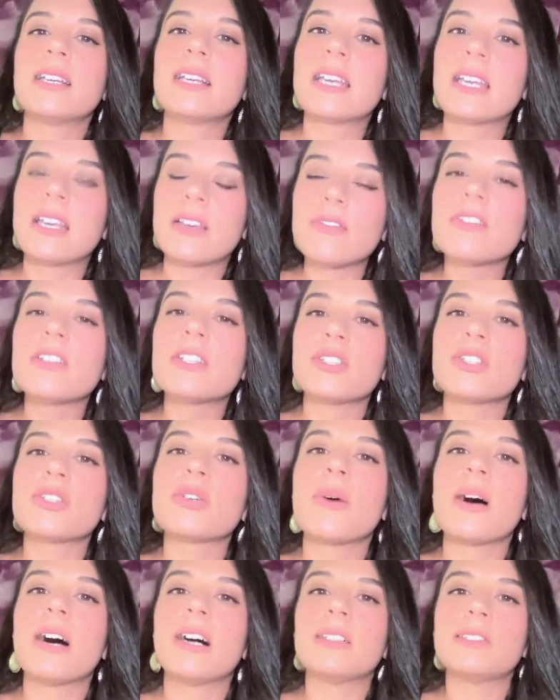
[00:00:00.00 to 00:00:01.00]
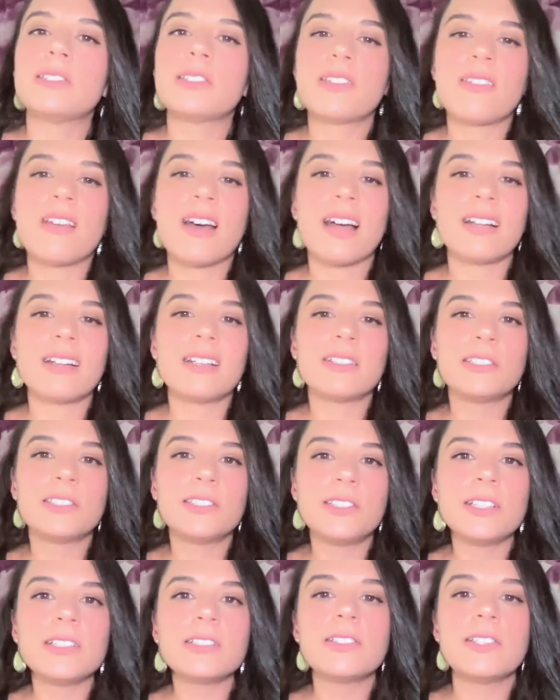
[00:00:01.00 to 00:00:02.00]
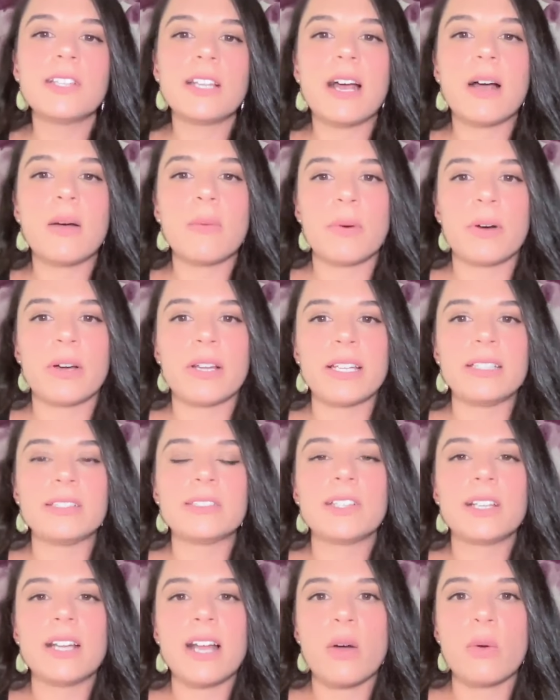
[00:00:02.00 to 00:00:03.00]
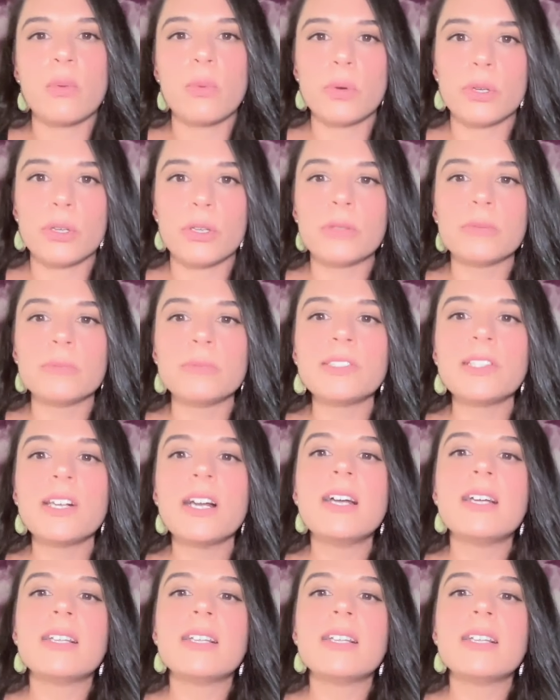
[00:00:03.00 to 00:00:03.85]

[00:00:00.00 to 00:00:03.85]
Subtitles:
given to us that sits in our bodies and our wombs